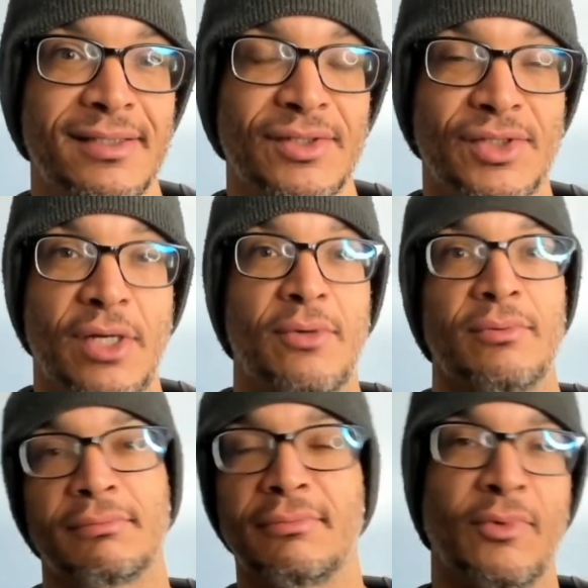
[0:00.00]
So
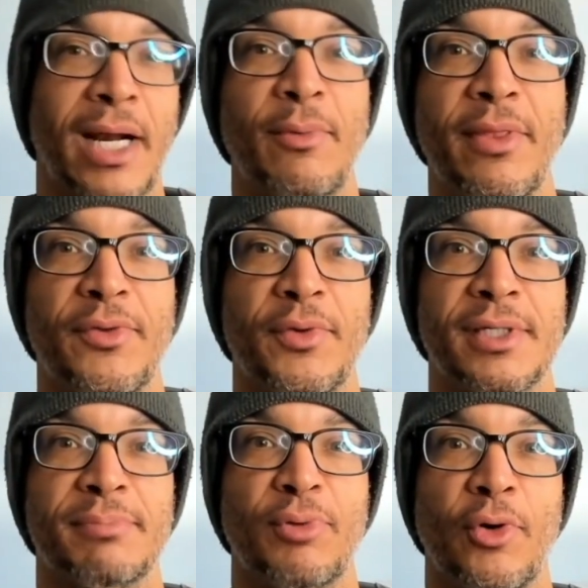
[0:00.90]
when I went through
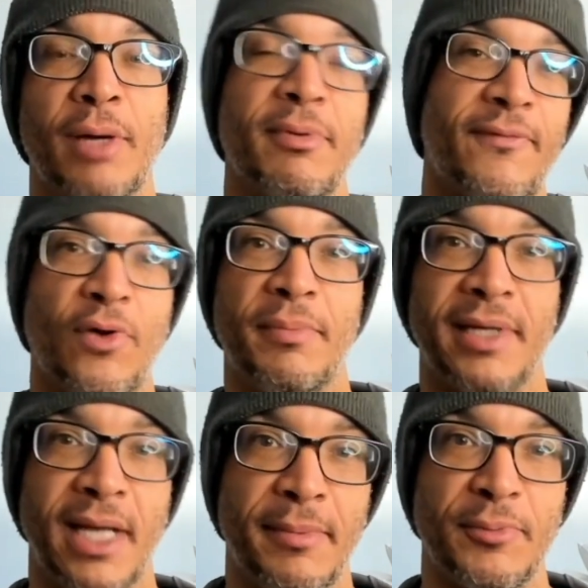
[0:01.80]
this program before I
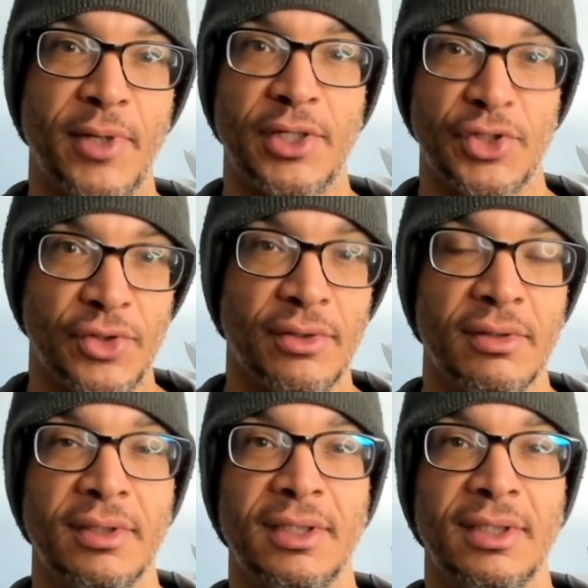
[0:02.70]
became a practitioner